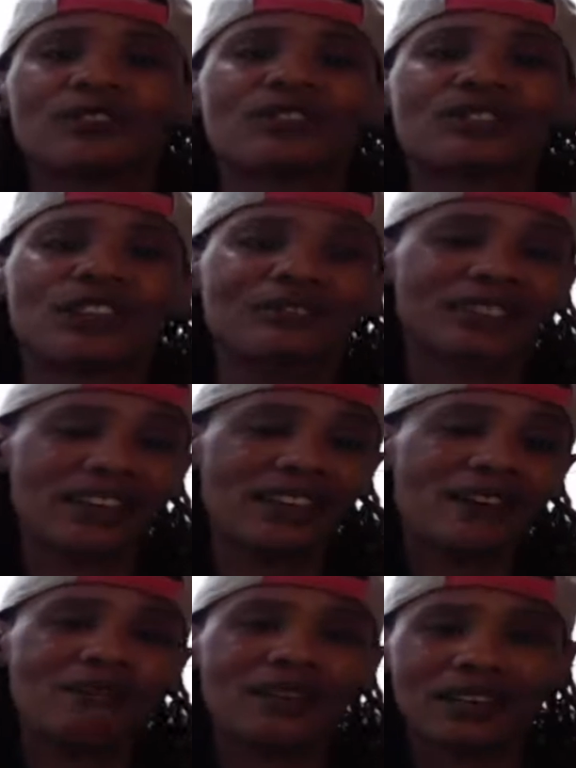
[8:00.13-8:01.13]
yourself
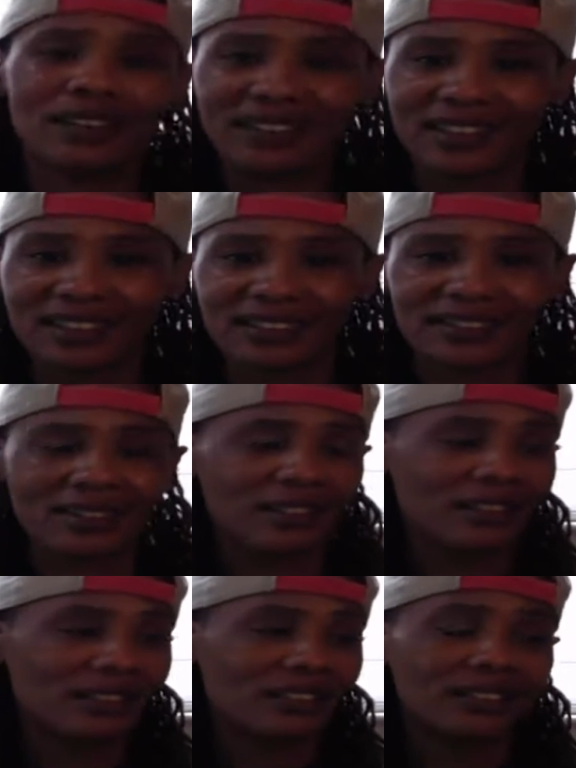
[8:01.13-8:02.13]
saying mean things.
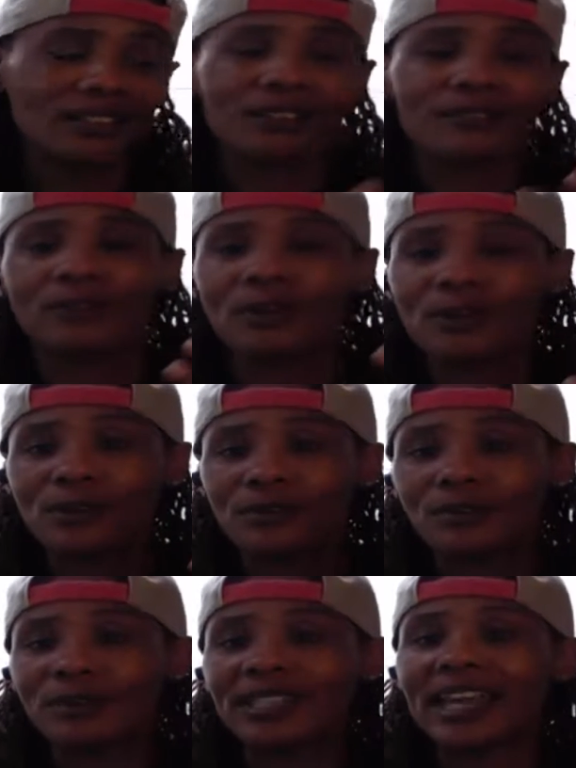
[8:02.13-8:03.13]
Look for
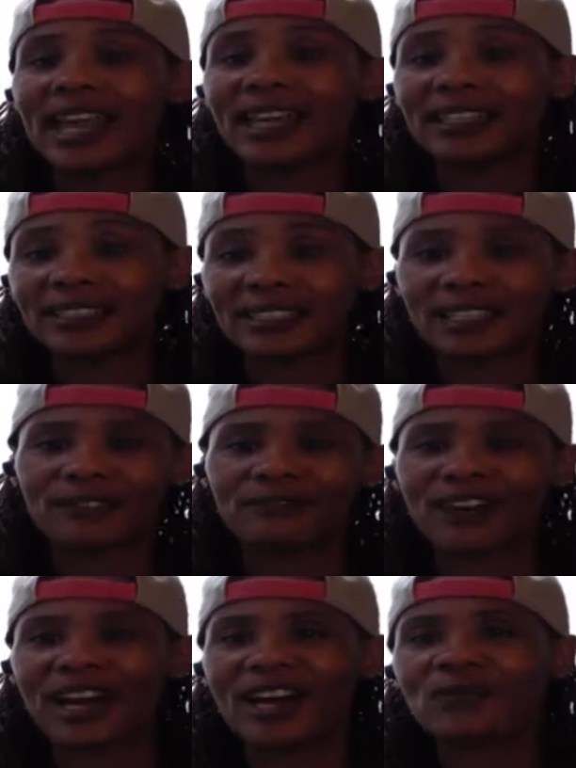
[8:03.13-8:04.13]
the reality and
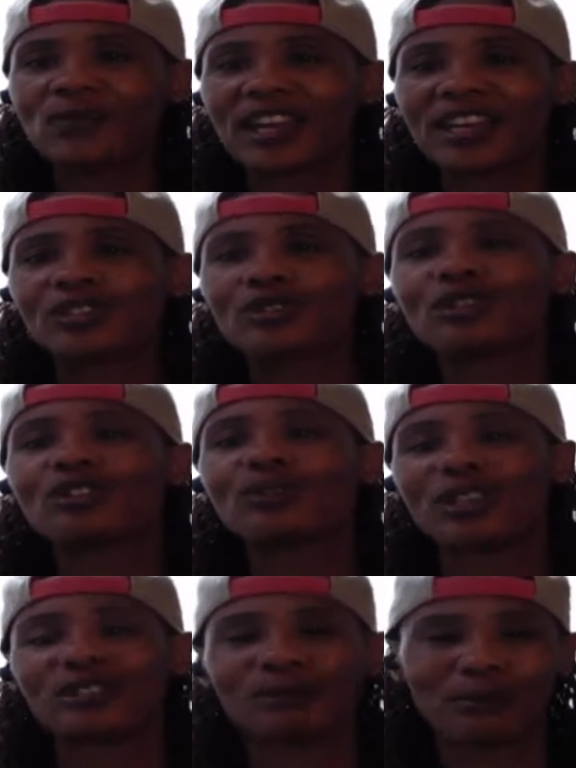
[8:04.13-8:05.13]
find ways to
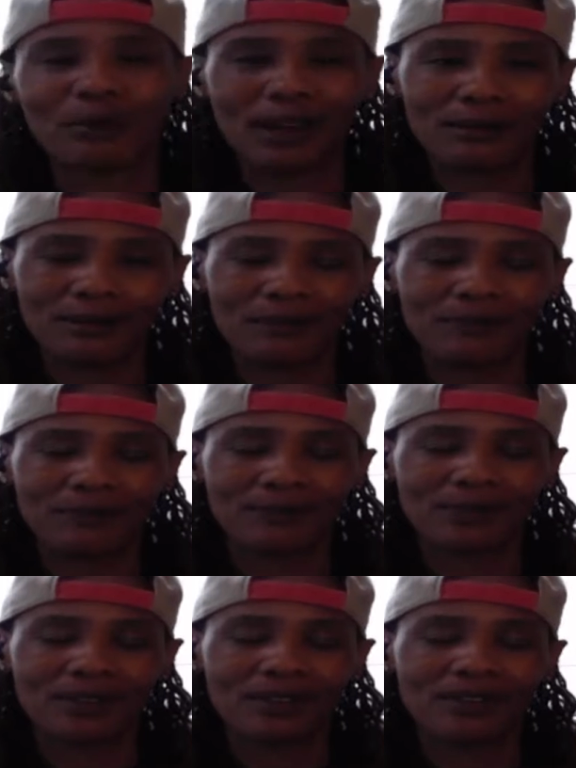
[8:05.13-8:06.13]
address the problem.
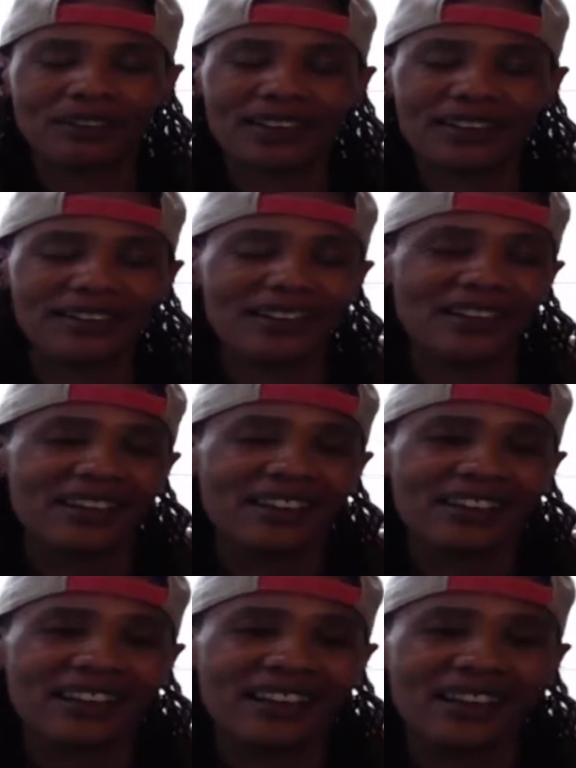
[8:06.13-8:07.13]
Okay?
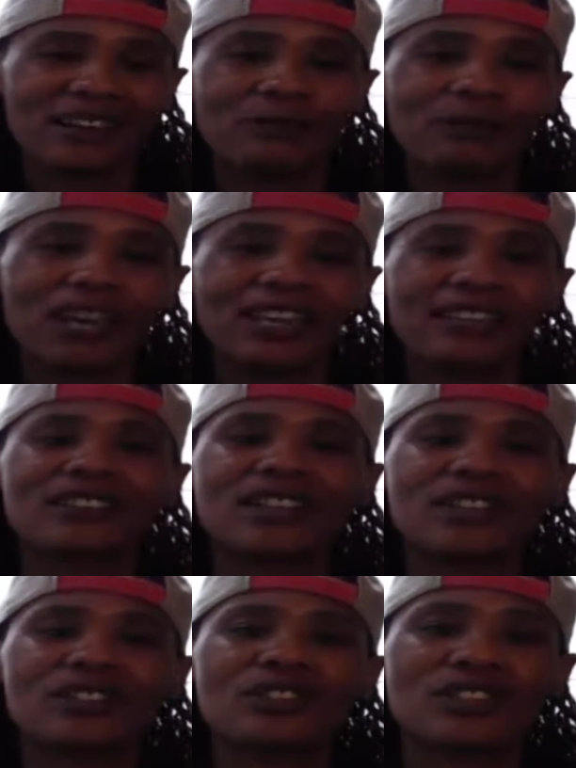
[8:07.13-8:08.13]
And pay
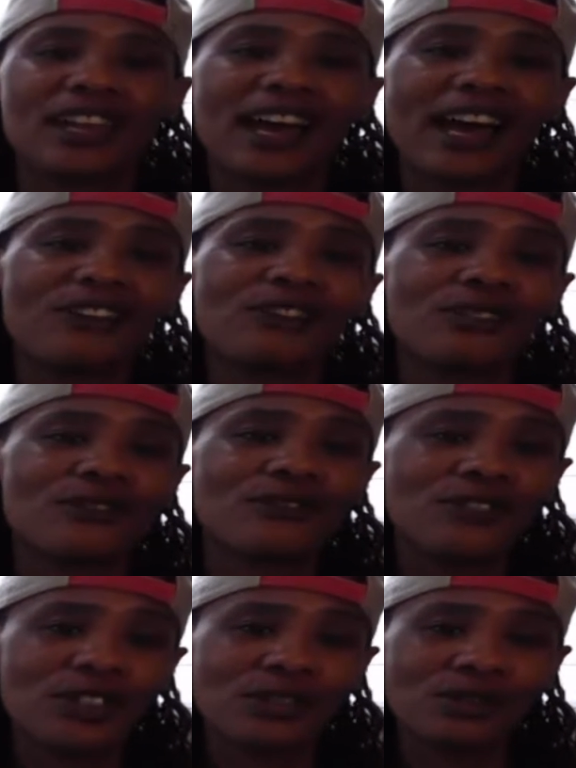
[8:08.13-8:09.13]
attention to how you
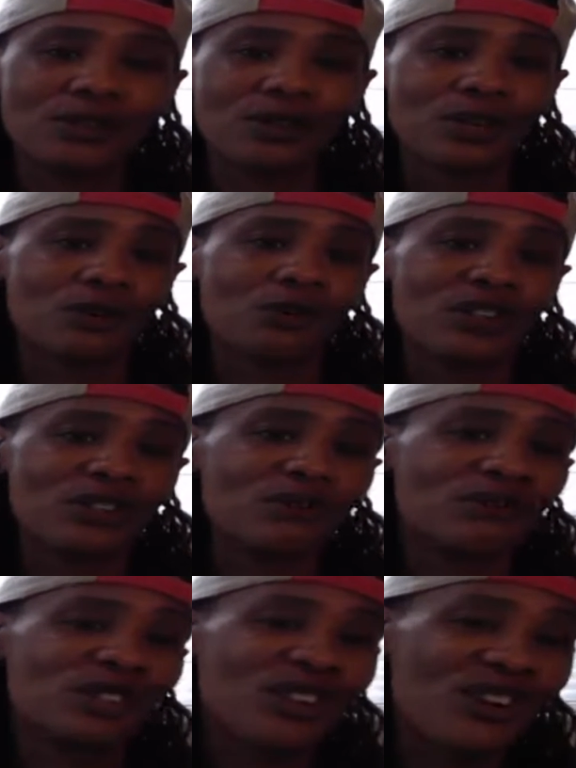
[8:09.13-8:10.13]
feel when you
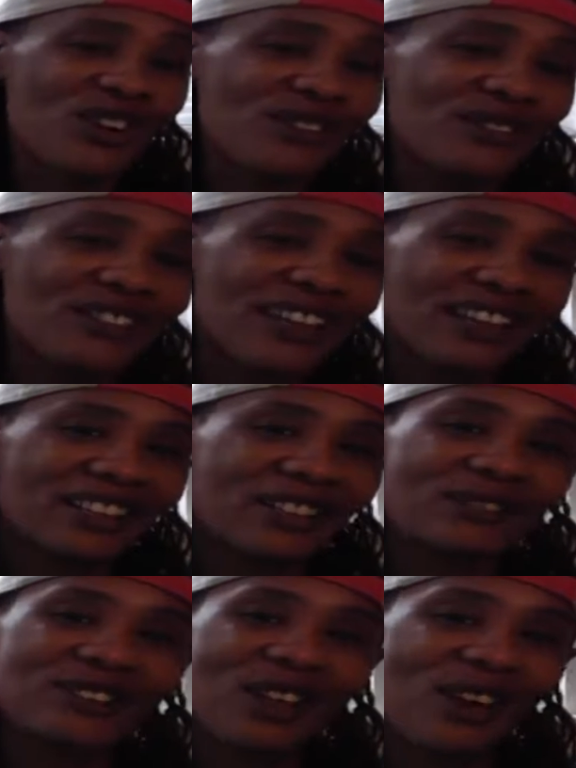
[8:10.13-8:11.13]
turn
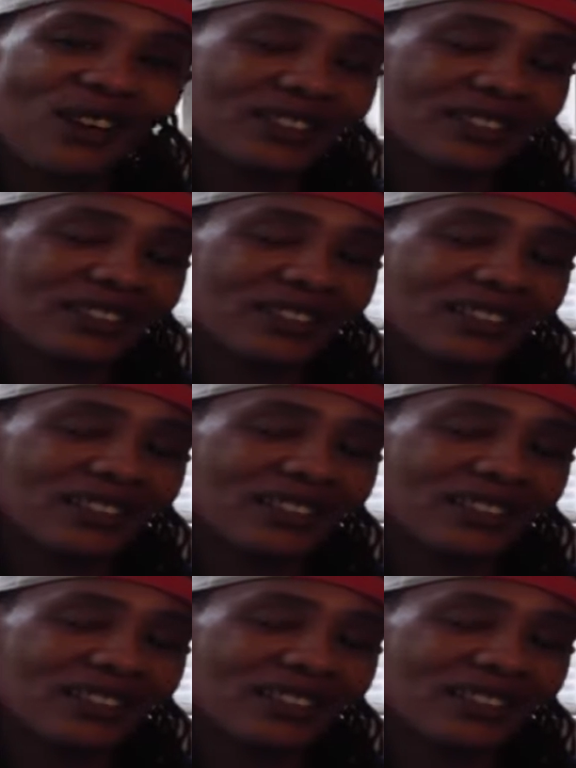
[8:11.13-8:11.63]
negative thoughts